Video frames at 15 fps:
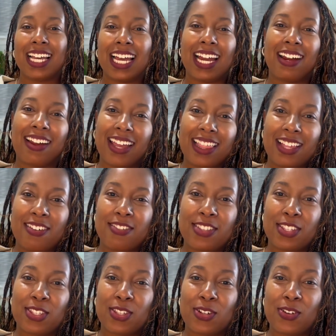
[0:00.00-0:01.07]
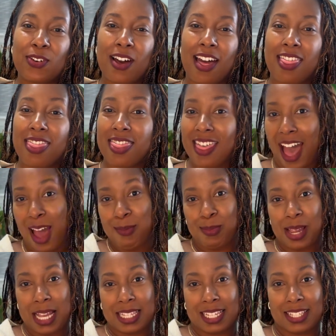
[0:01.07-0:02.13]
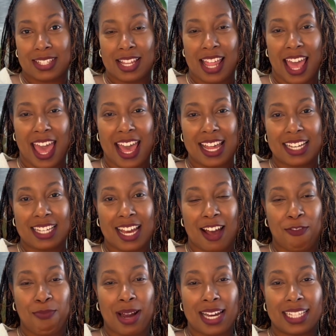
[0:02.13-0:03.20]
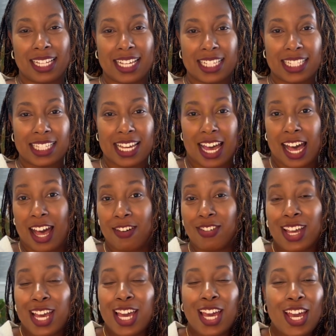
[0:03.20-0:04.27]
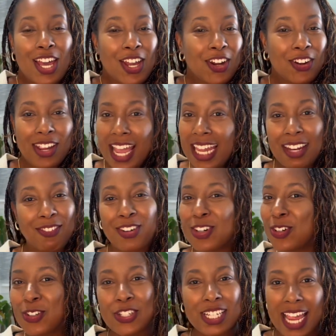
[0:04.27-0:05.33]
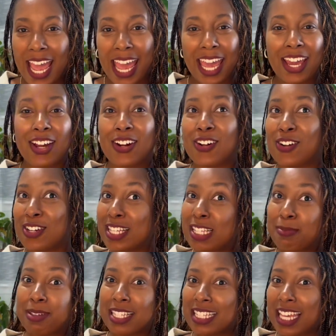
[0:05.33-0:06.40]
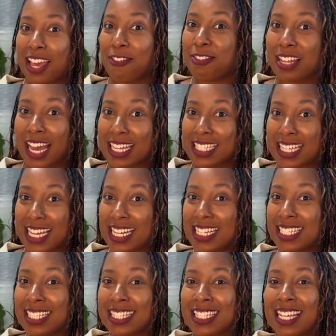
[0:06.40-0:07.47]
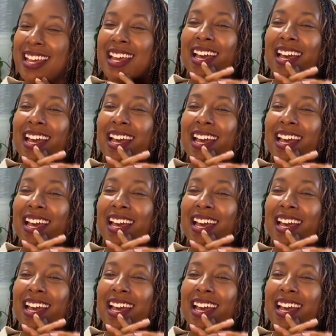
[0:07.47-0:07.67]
All right, loves, so that brings us to the end of my list of creative crochet Christmas gift ideas.